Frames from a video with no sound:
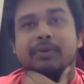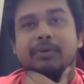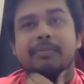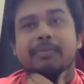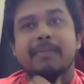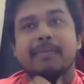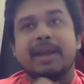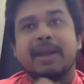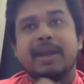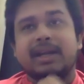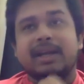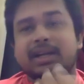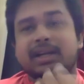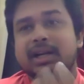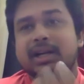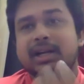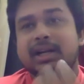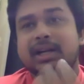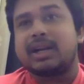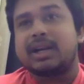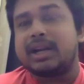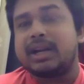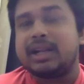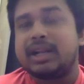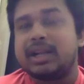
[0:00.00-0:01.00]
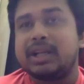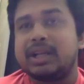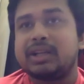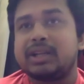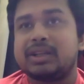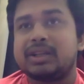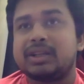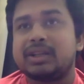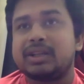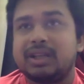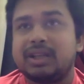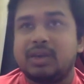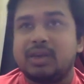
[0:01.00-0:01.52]
mental training,
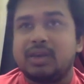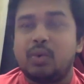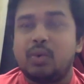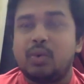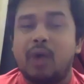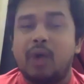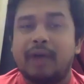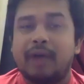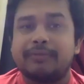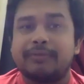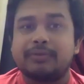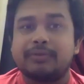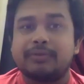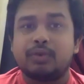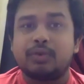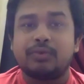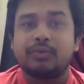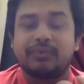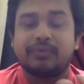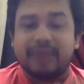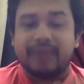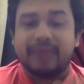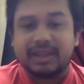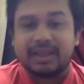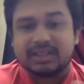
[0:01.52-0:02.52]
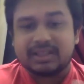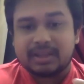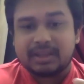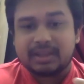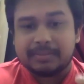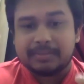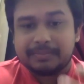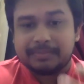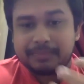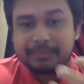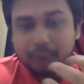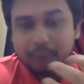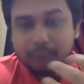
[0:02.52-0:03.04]
you have to face some
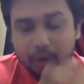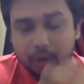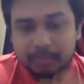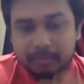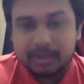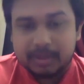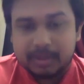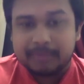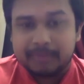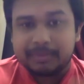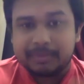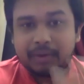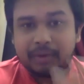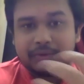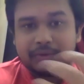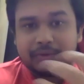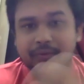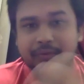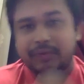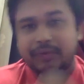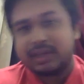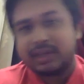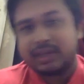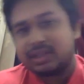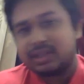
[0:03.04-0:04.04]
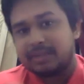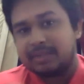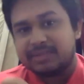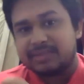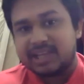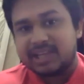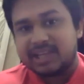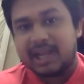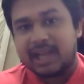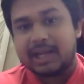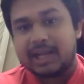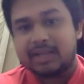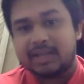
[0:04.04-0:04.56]
problem. You have to face some
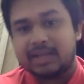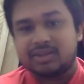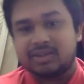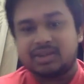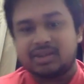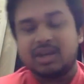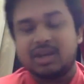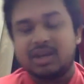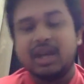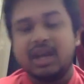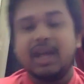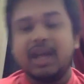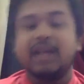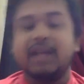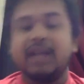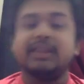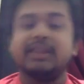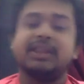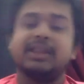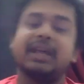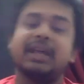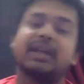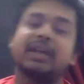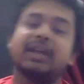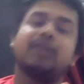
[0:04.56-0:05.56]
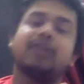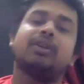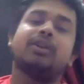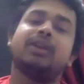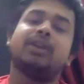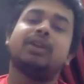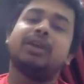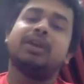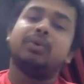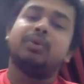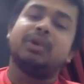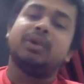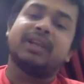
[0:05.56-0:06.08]
challenge. Then
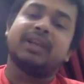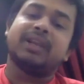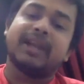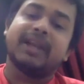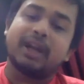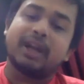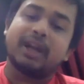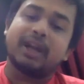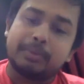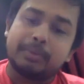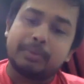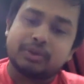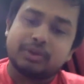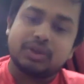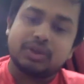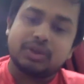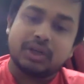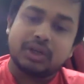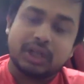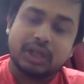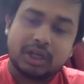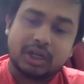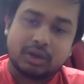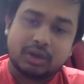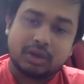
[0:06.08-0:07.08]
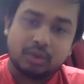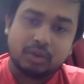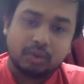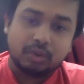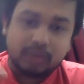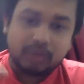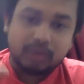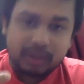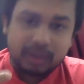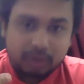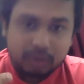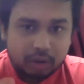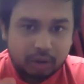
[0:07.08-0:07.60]
you will get an opportunity to,
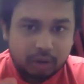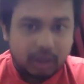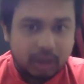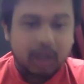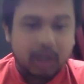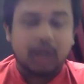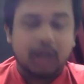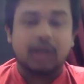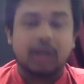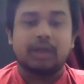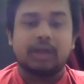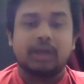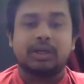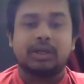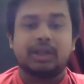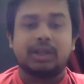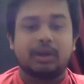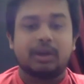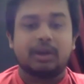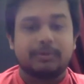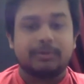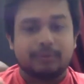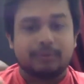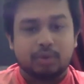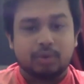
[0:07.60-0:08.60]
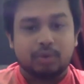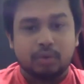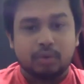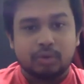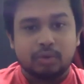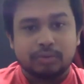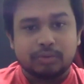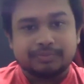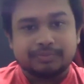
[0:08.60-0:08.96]
you know, learn. You have to